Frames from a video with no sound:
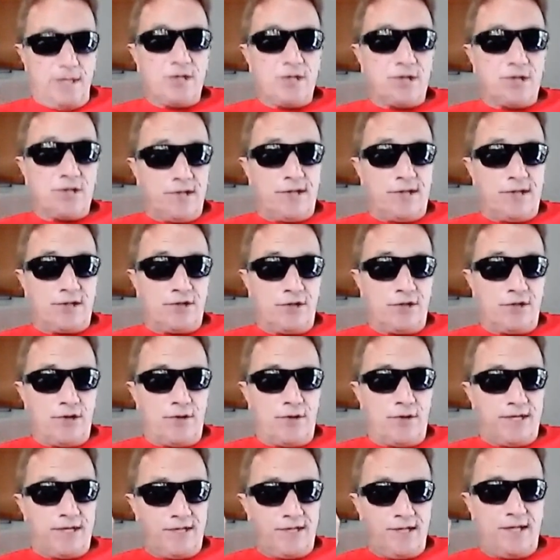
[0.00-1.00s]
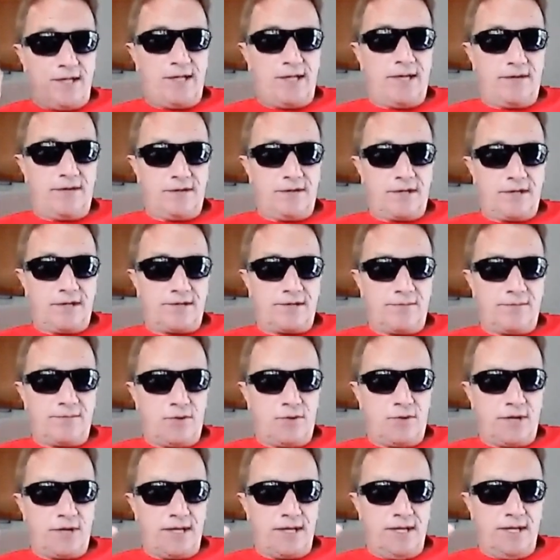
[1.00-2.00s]
Just to let you know, I did hear it this
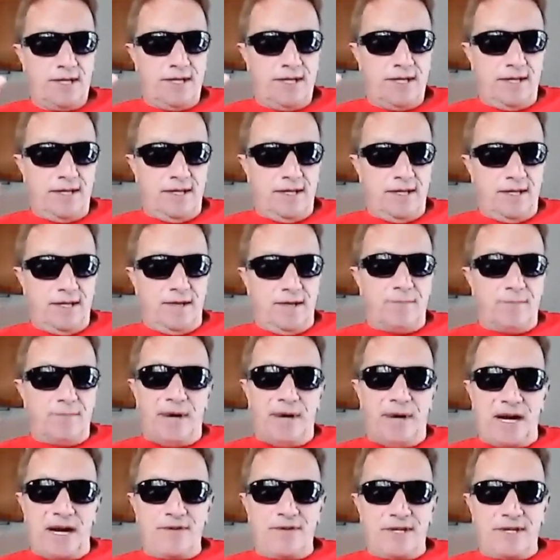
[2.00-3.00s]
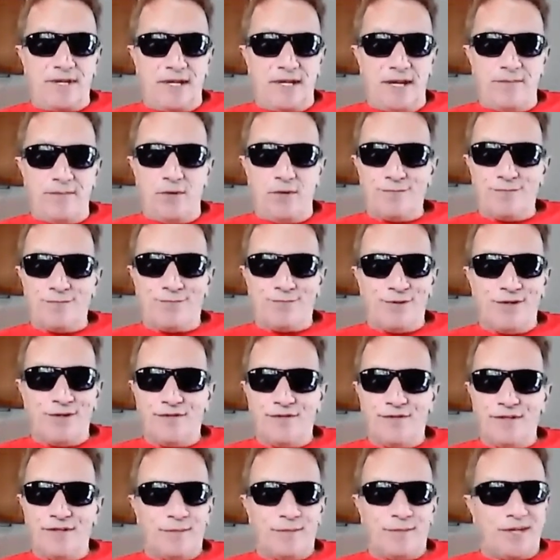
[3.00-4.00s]
morning. Barry came on
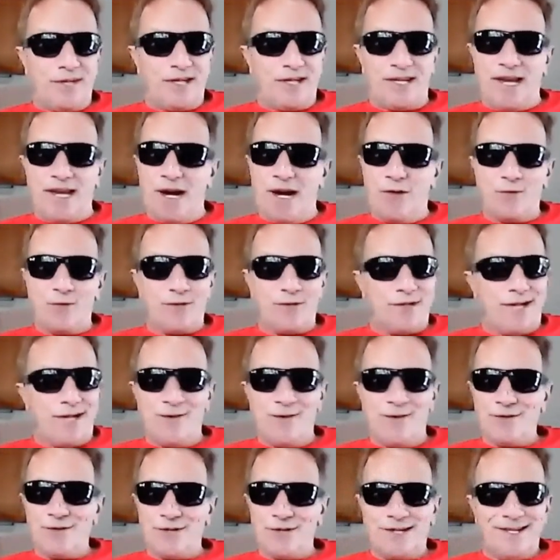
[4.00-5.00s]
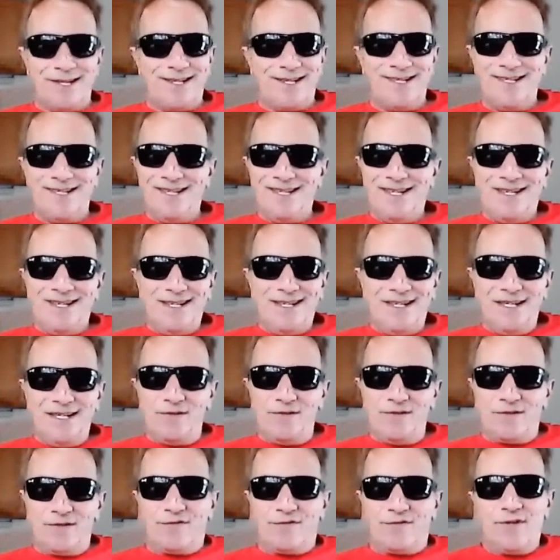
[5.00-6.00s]
briefly, but he cowered it out again.
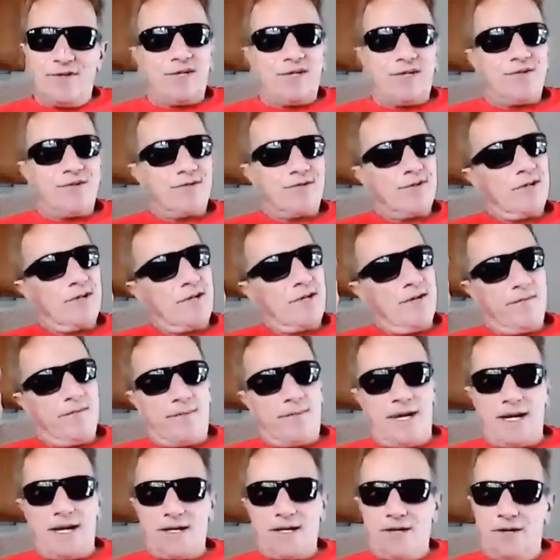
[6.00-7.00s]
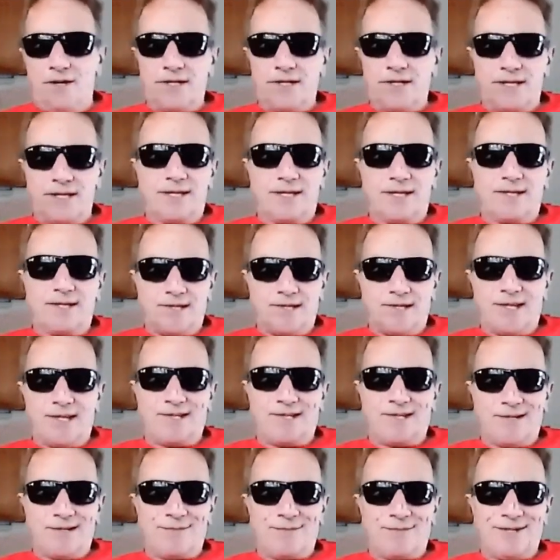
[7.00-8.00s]
He was afraid she was going to come back on again and say
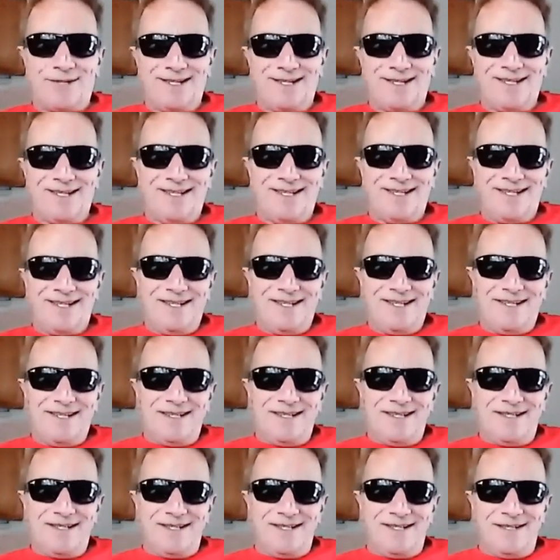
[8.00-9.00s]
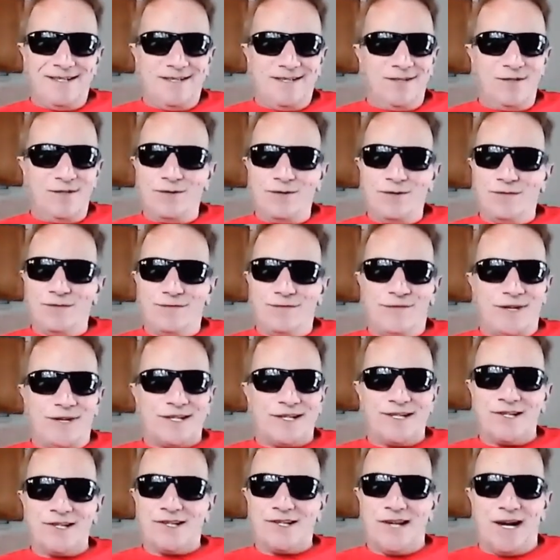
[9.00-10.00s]
something. You're a
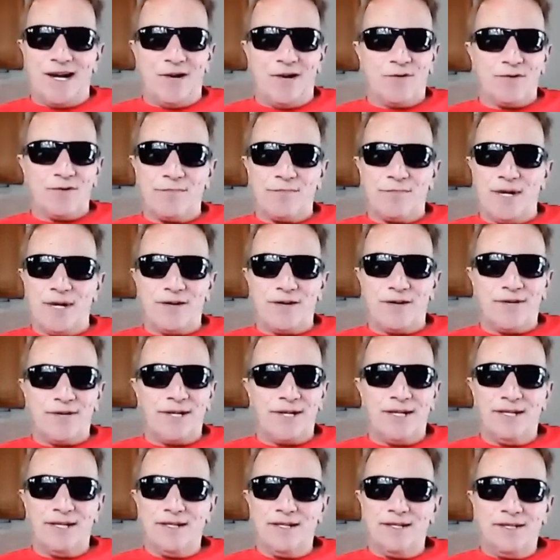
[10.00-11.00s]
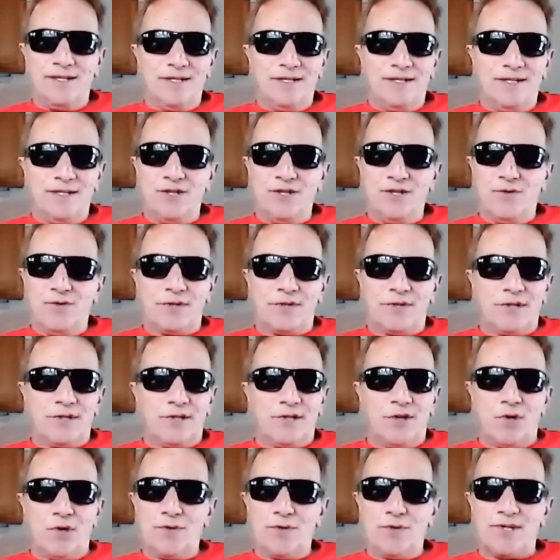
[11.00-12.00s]
fucking coward, Barry. You are the
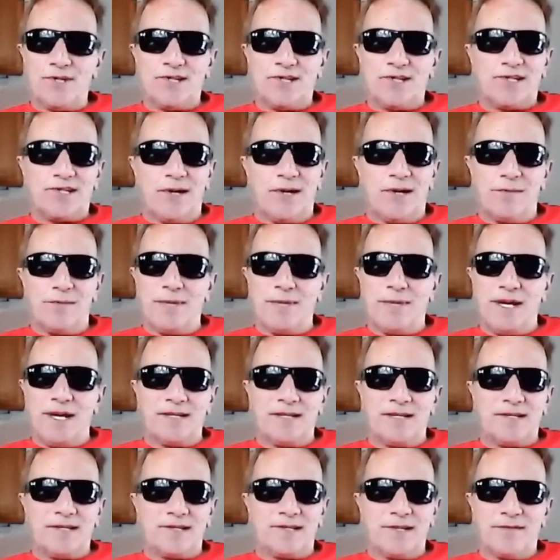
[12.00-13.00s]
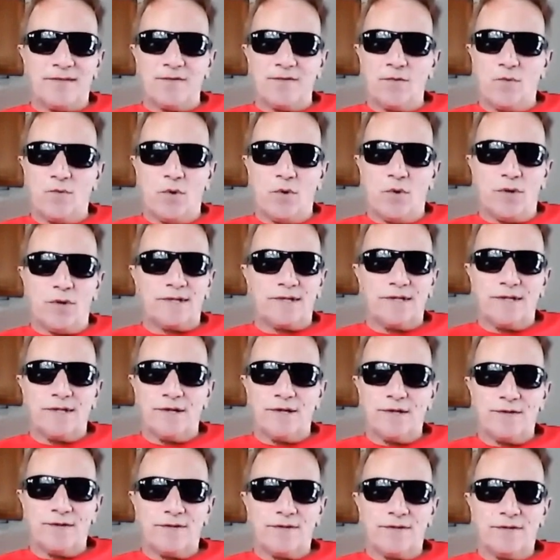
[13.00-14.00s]
lowest scumbag that's ever walked the
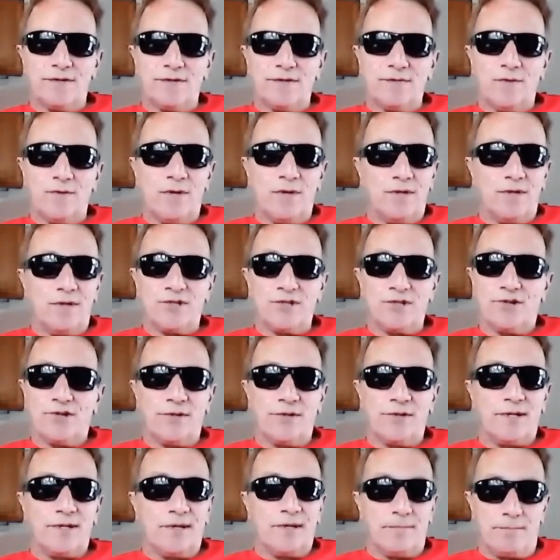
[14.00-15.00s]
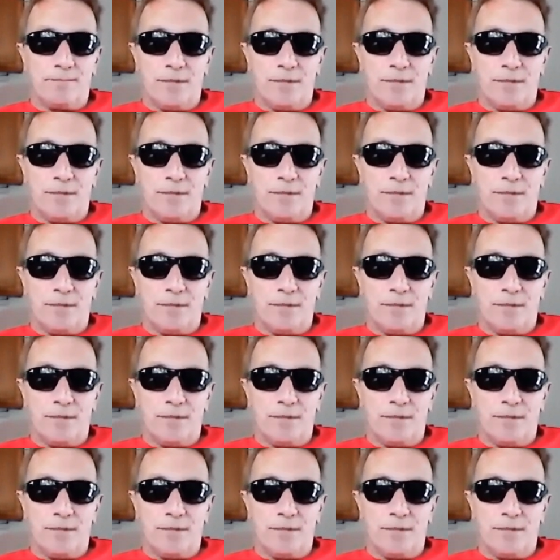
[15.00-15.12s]
earth. Well, certainly